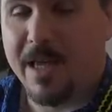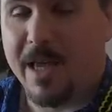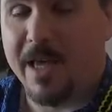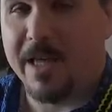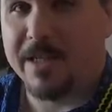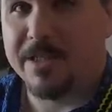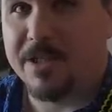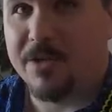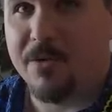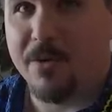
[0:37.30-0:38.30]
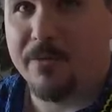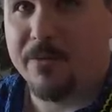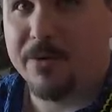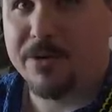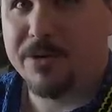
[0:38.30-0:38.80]
and your
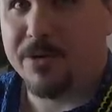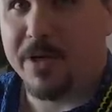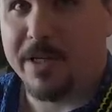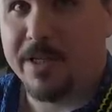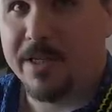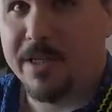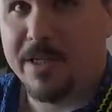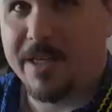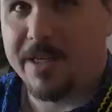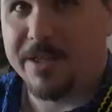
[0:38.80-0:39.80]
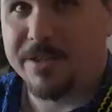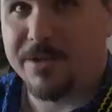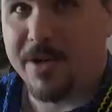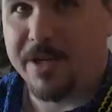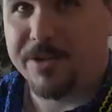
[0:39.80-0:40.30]
first string is
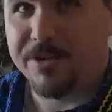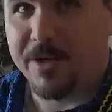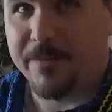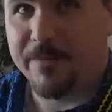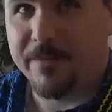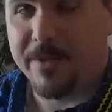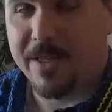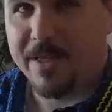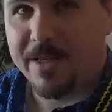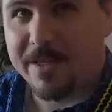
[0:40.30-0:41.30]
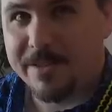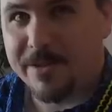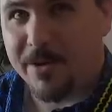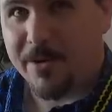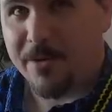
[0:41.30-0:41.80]
your A string.
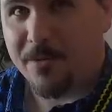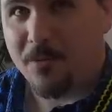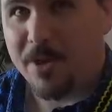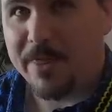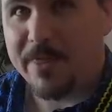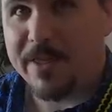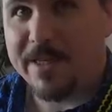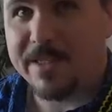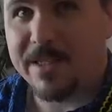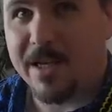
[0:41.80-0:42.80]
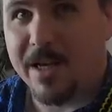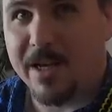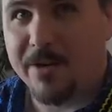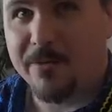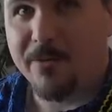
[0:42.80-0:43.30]
So with these
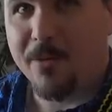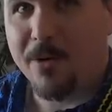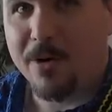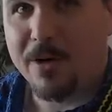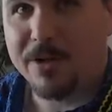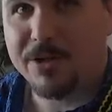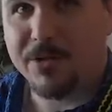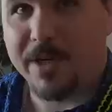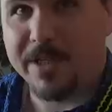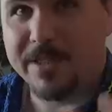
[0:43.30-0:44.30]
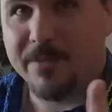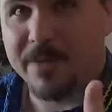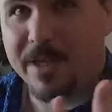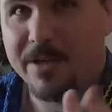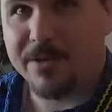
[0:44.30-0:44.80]
4 strings, and
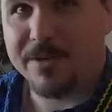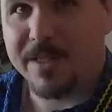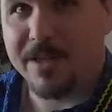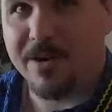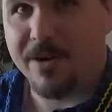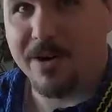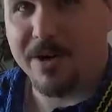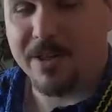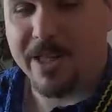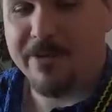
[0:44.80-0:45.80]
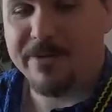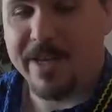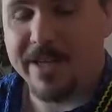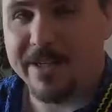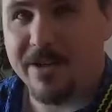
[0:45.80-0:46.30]
without using our left
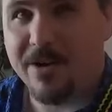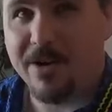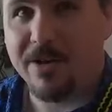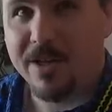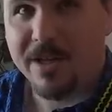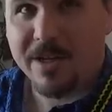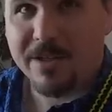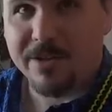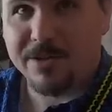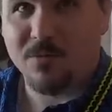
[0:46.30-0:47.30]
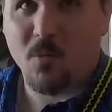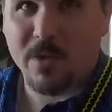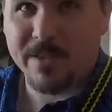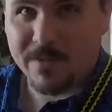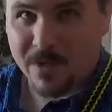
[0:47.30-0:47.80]
hand at all, there's
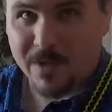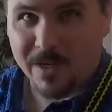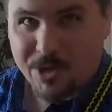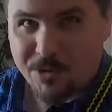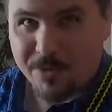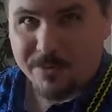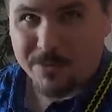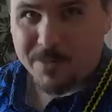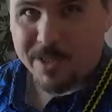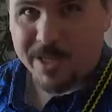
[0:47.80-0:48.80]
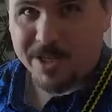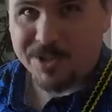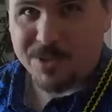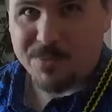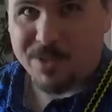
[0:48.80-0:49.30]
one song I know of that we can
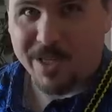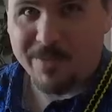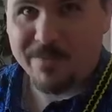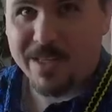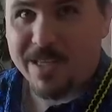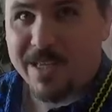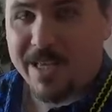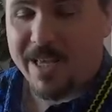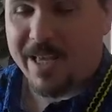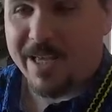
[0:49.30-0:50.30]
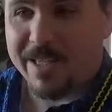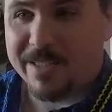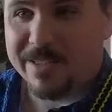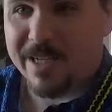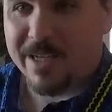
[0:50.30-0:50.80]
actually play.
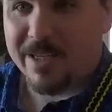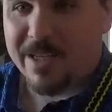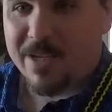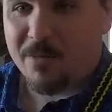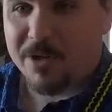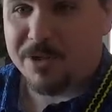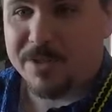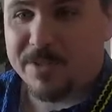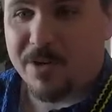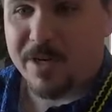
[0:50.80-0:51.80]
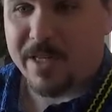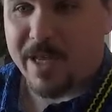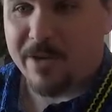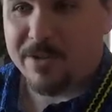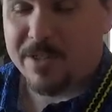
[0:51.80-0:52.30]
And when you're just starting
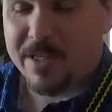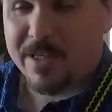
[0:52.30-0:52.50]
out,